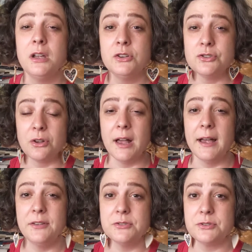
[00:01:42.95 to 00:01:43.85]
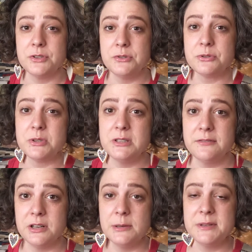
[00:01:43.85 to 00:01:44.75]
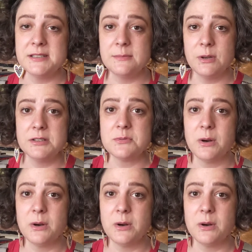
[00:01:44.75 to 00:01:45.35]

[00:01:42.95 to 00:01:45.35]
July, those are usually the very busy months